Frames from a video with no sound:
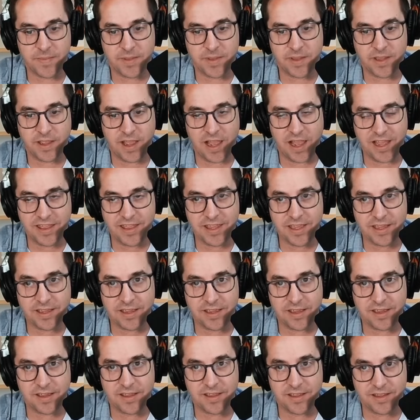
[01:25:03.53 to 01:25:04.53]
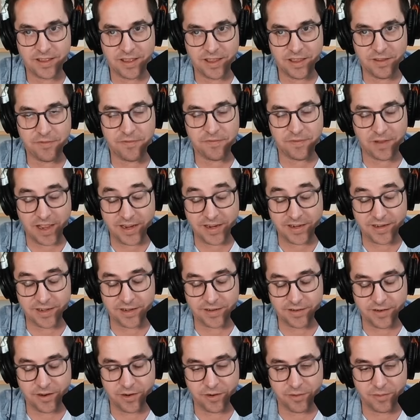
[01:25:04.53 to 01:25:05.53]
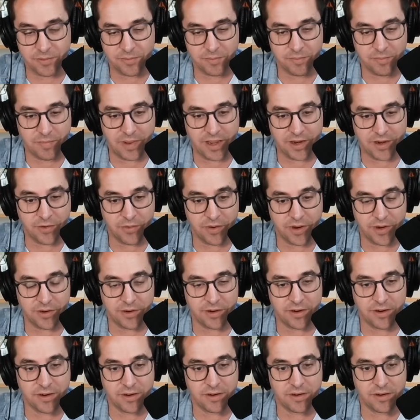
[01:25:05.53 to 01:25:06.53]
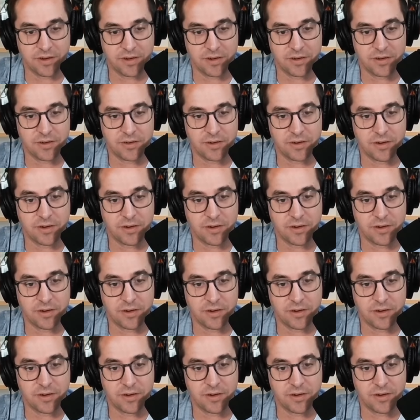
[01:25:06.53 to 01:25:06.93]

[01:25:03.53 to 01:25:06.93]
I think if I did know Mandarin or, or,